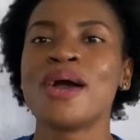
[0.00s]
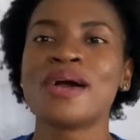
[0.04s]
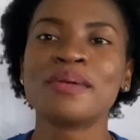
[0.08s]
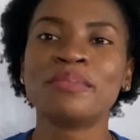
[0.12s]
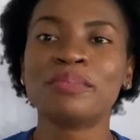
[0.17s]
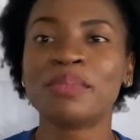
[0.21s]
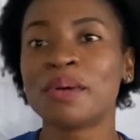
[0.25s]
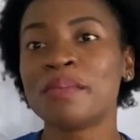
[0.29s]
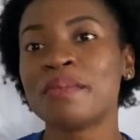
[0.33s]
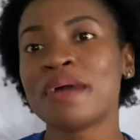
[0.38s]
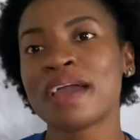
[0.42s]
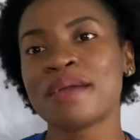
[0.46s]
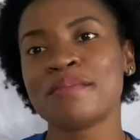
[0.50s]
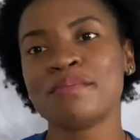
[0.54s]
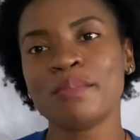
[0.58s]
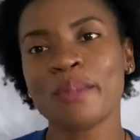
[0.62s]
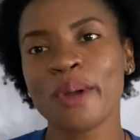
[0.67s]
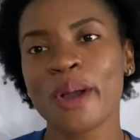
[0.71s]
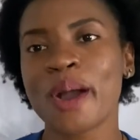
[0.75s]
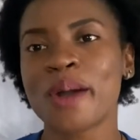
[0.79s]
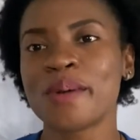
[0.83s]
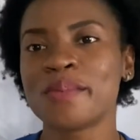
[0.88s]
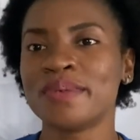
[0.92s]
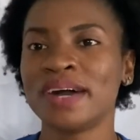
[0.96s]
but my
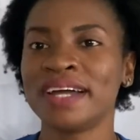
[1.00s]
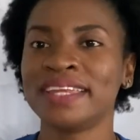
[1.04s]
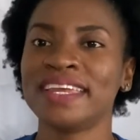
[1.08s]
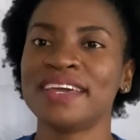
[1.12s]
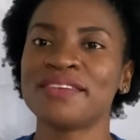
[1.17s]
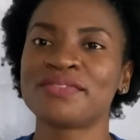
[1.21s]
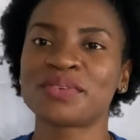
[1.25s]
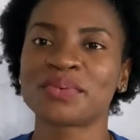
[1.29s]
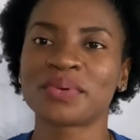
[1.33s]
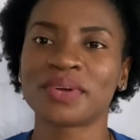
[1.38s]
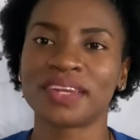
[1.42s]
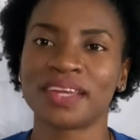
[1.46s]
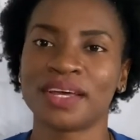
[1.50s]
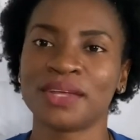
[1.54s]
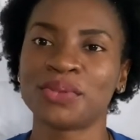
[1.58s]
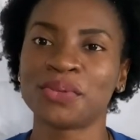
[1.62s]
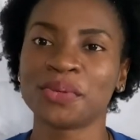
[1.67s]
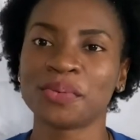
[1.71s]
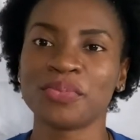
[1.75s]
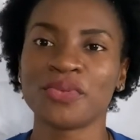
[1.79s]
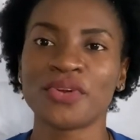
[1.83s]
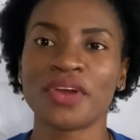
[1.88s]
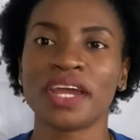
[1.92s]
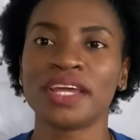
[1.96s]
mom and everyone at
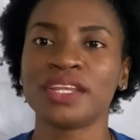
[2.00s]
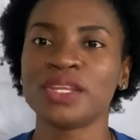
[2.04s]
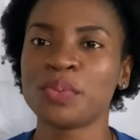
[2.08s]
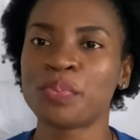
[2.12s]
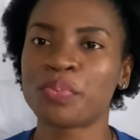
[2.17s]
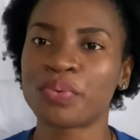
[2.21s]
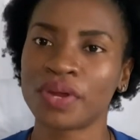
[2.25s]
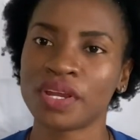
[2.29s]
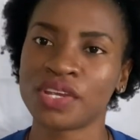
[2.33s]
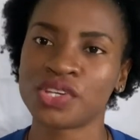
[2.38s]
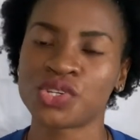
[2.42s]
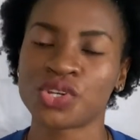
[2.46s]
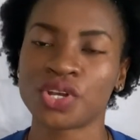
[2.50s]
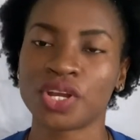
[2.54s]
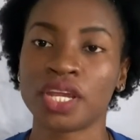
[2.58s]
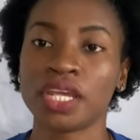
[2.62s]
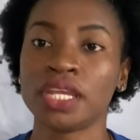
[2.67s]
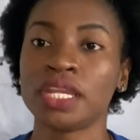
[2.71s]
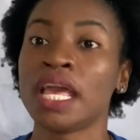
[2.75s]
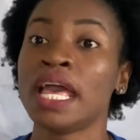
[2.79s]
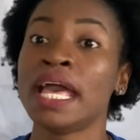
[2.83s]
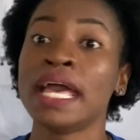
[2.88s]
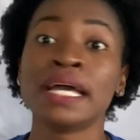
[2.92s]
home, they're already pressuring.